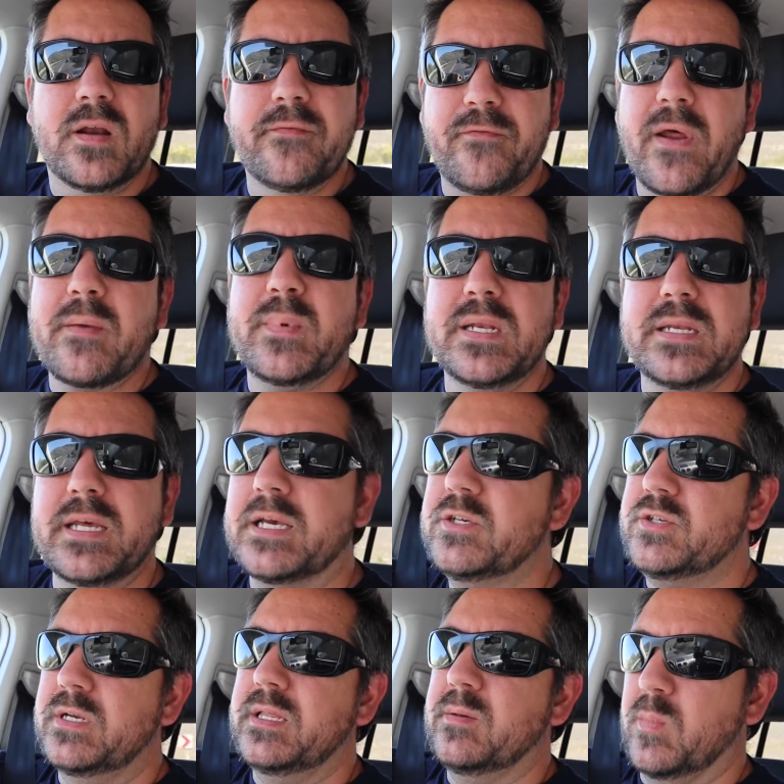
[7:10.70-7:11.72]

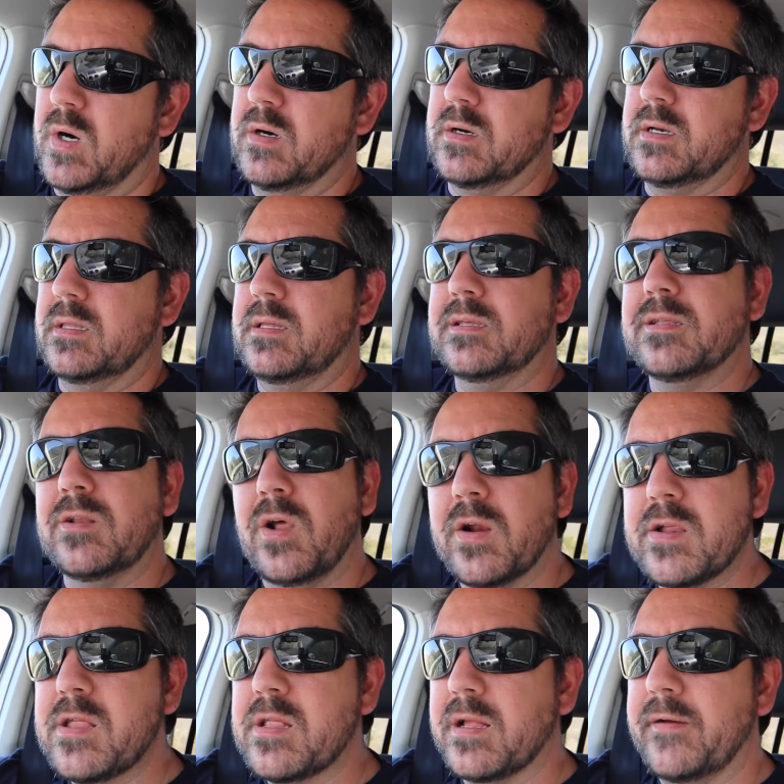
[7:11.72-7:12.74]
fragmentation in the market. There's a
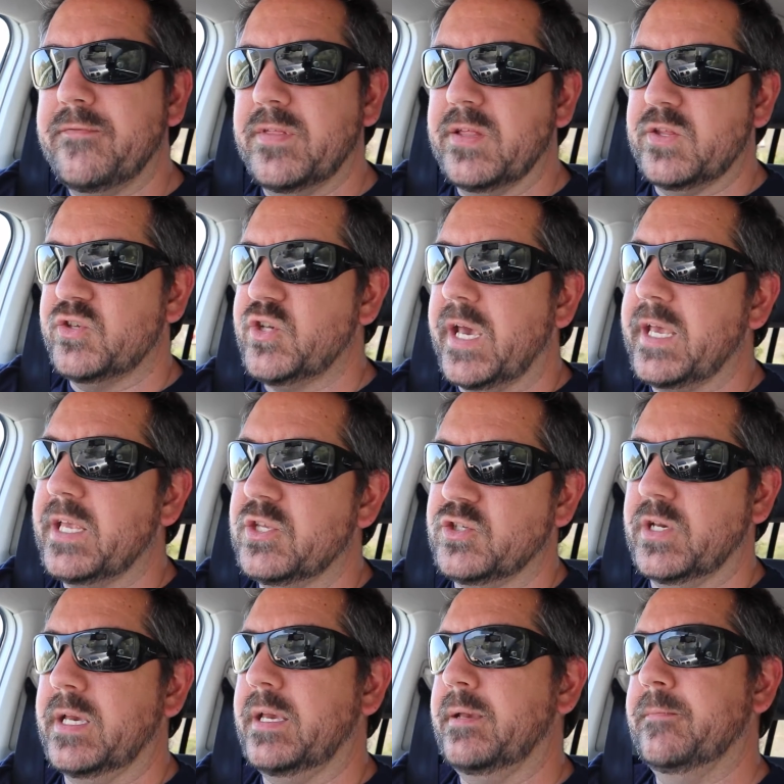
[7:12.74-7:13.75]
lot of stuff that's
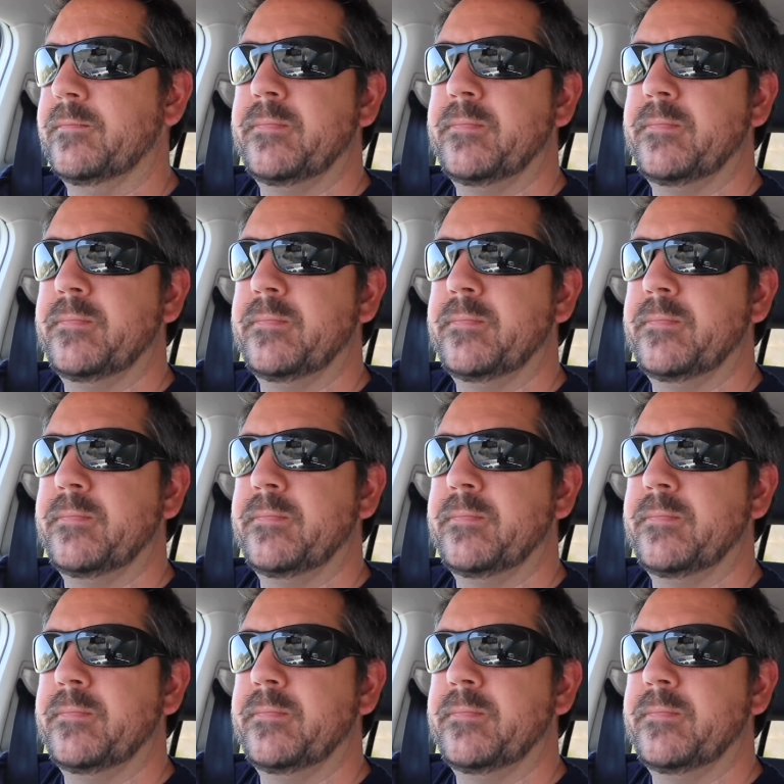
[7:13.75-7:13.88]
changing,